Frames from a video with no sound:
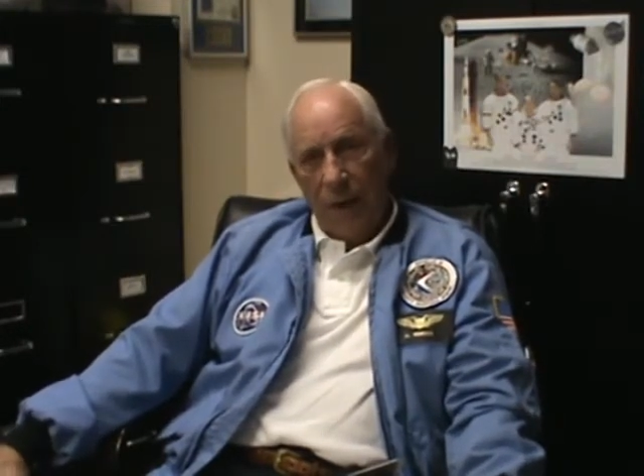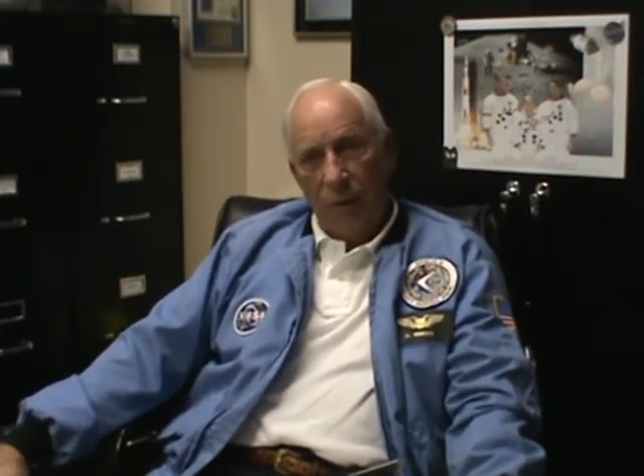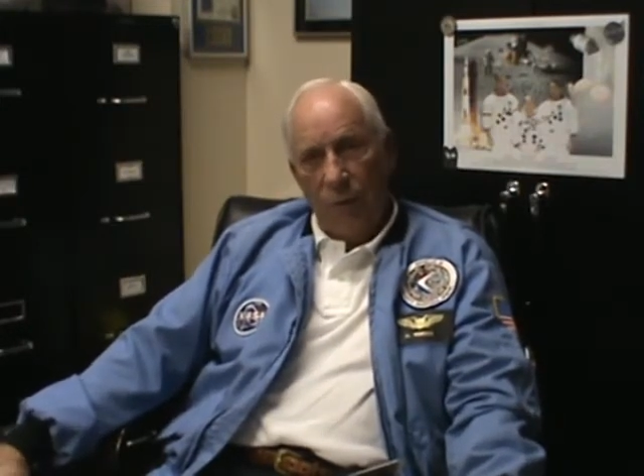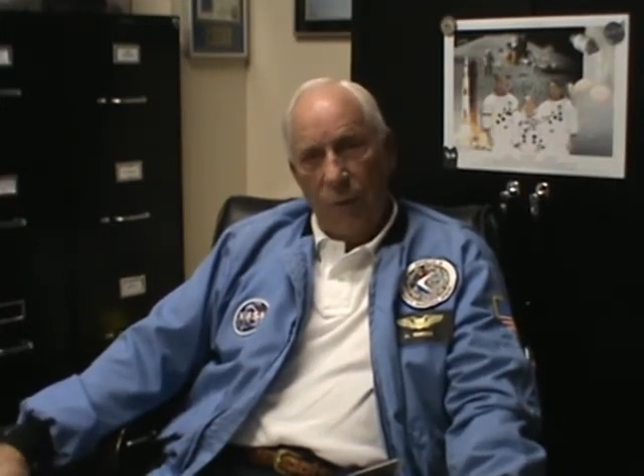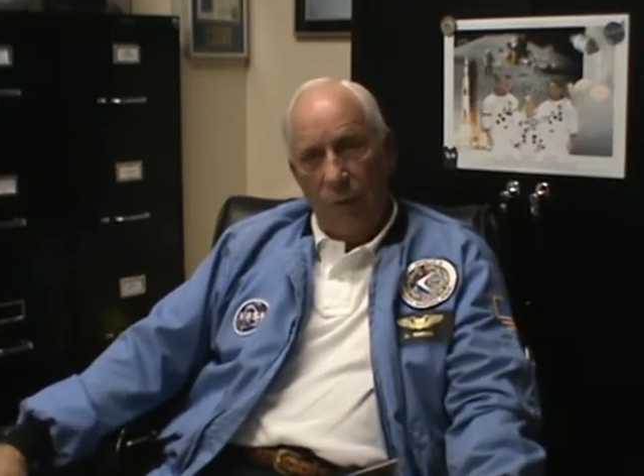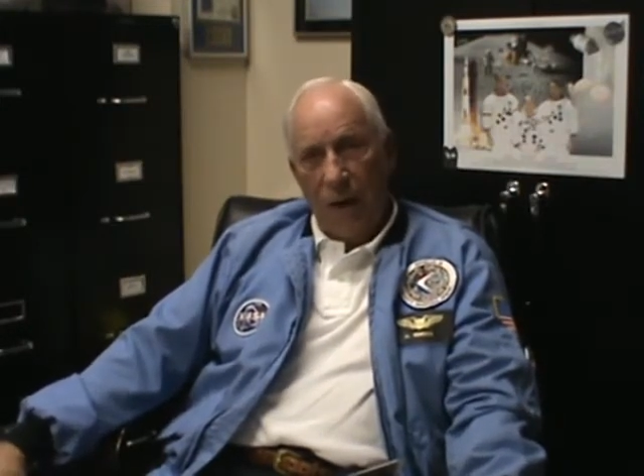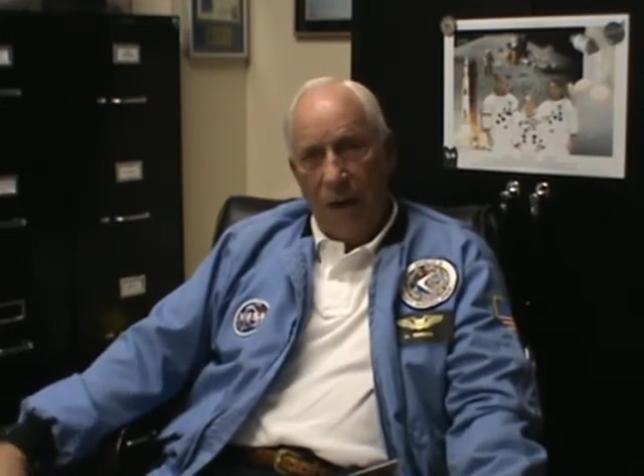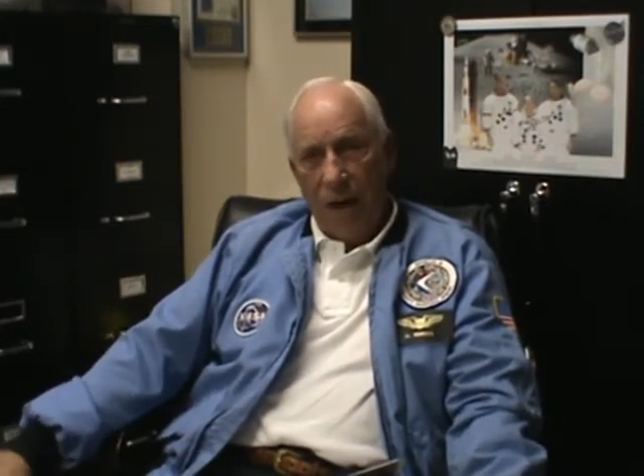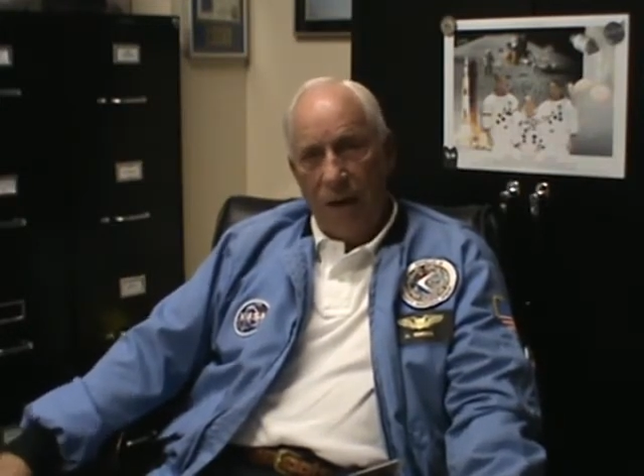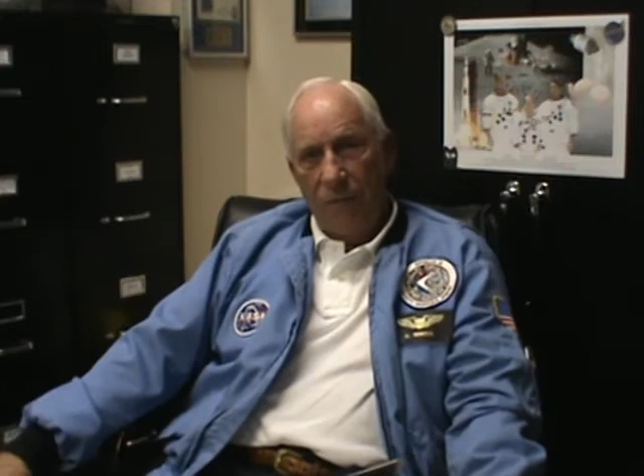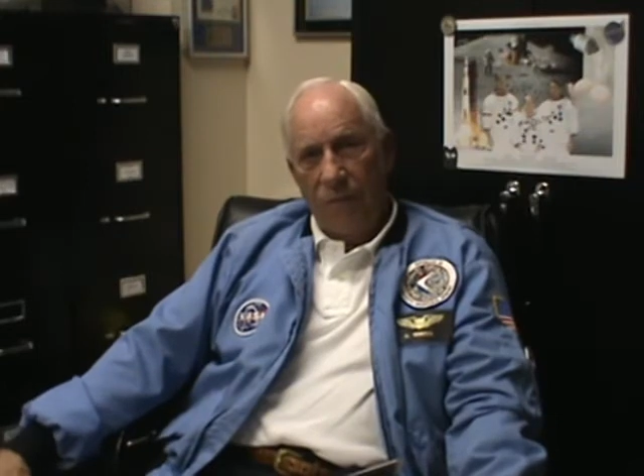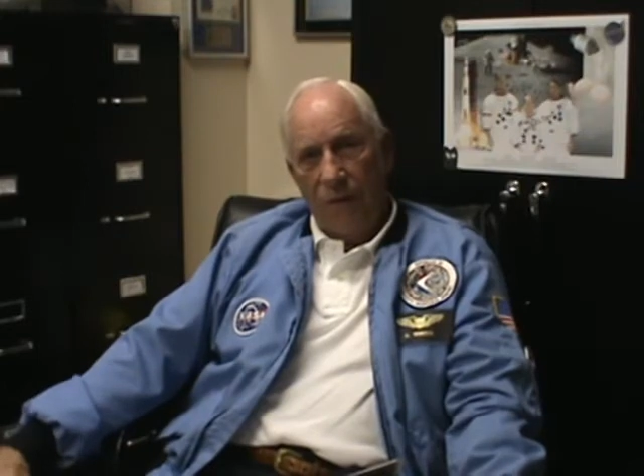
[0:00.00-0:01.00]
And we would
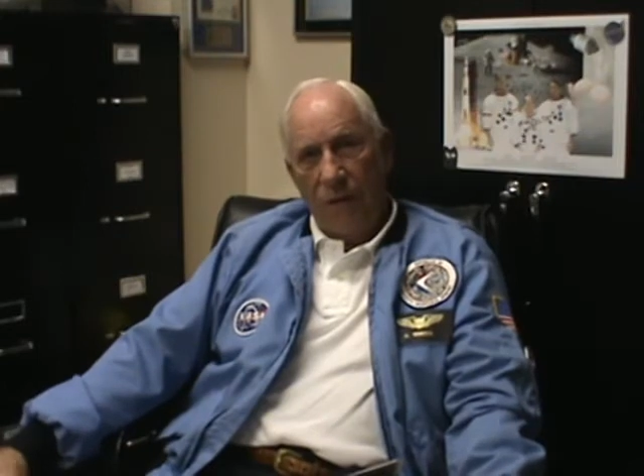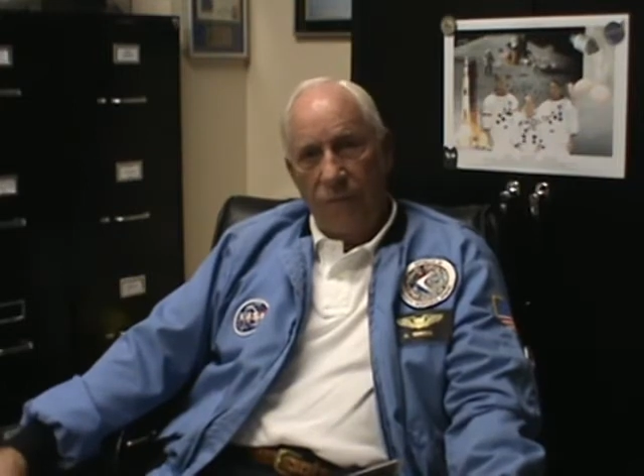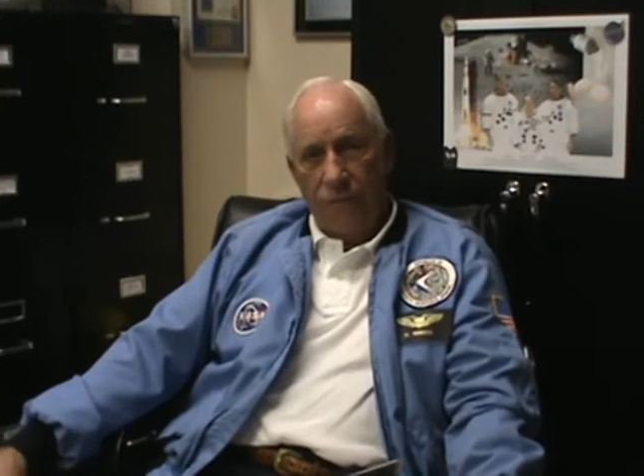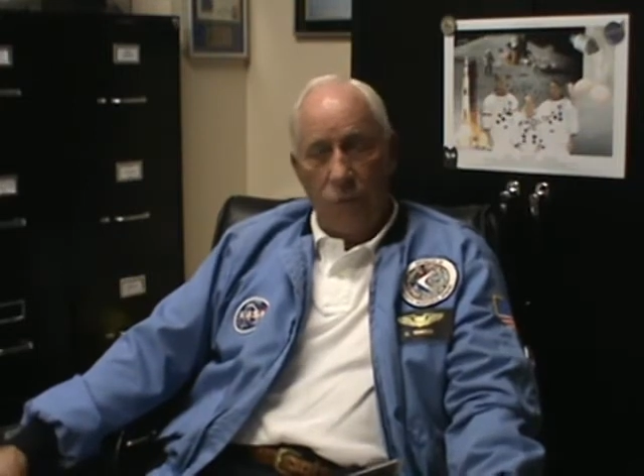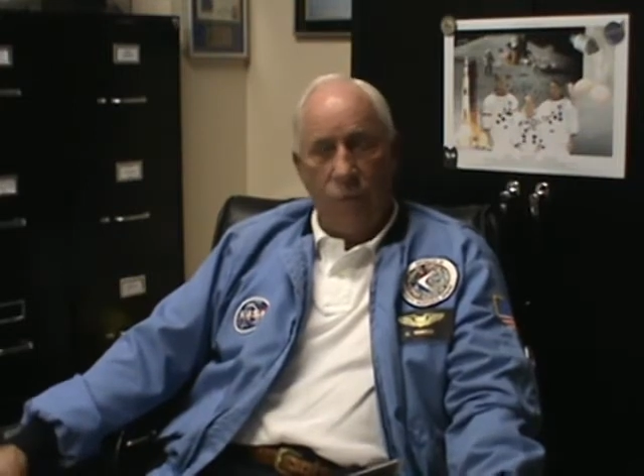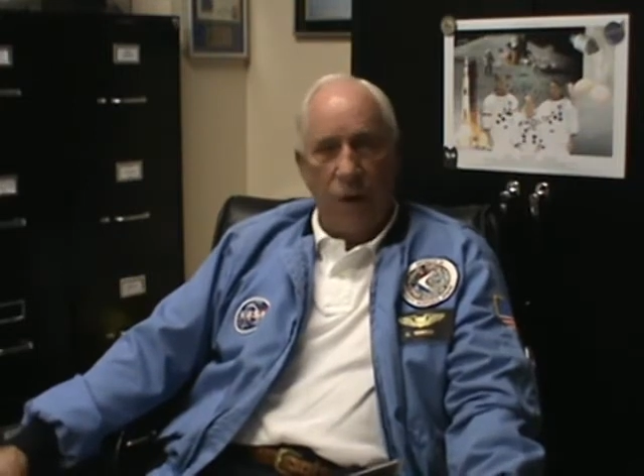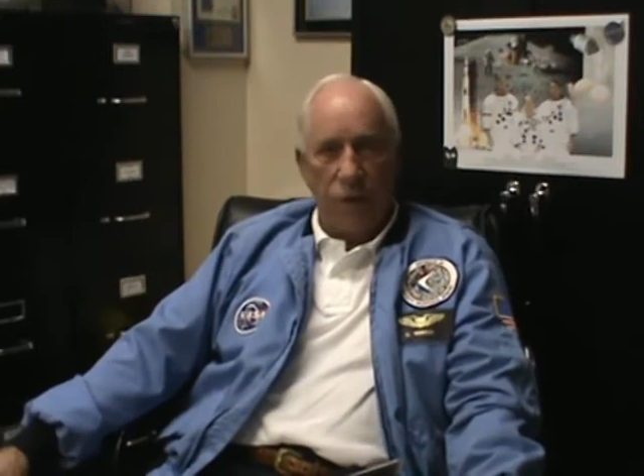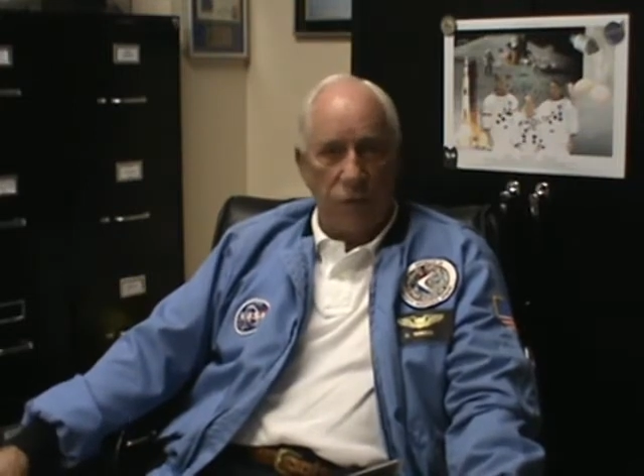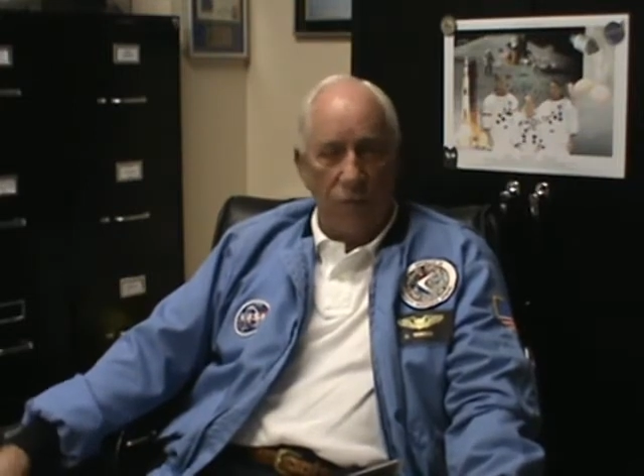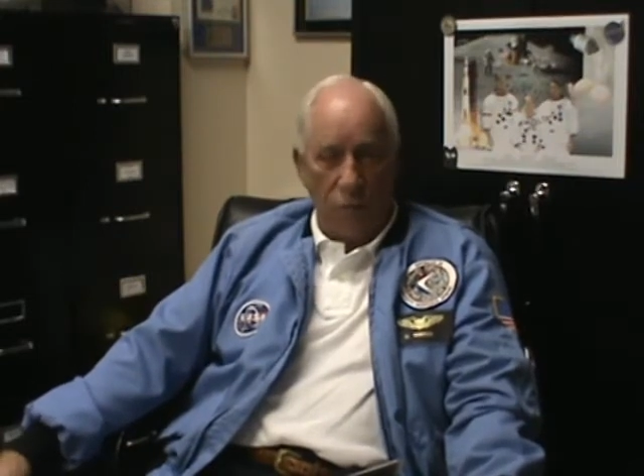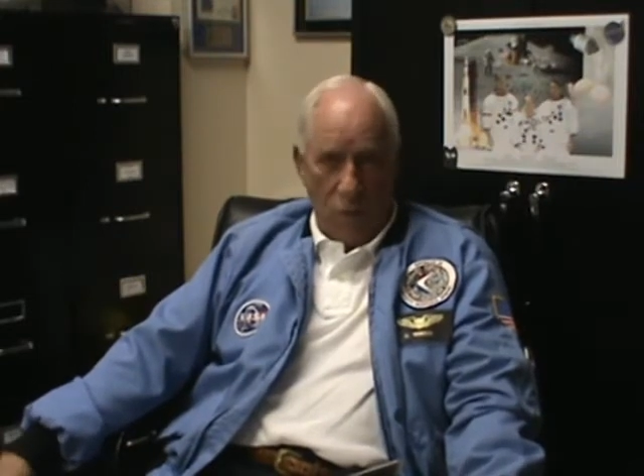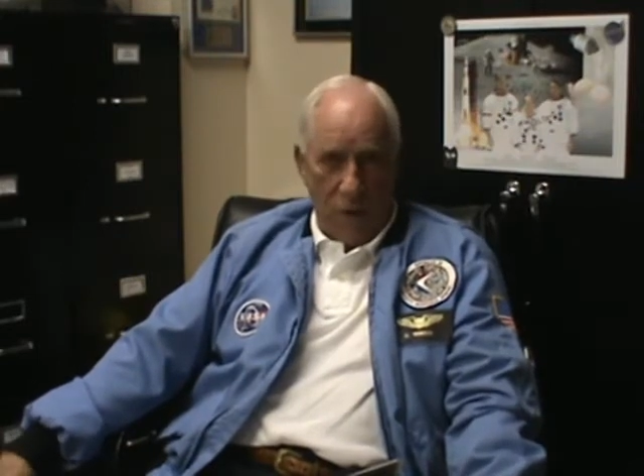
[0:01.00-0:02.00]
have a few
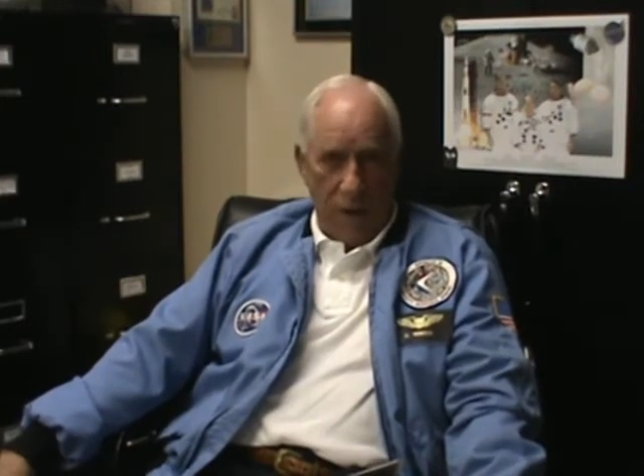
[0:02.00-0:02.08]
minutes of